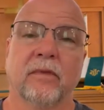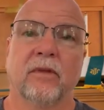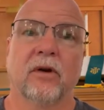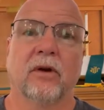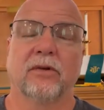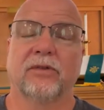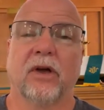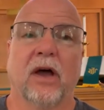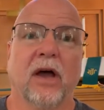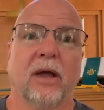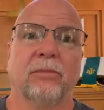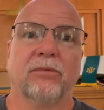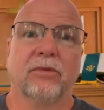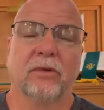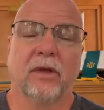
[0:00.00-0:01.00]
There are
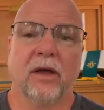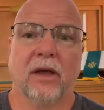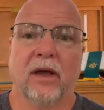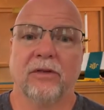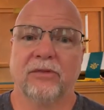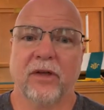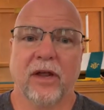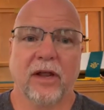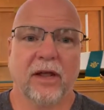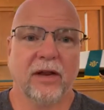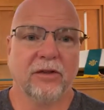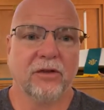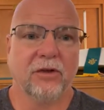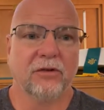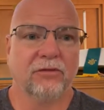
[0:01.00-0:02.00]
times, I said I
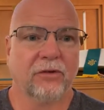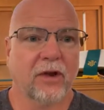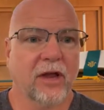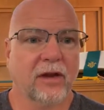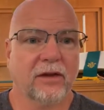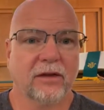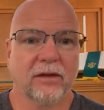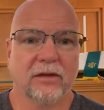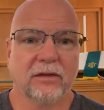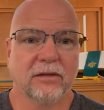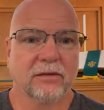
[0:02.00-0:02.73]
had a good friend,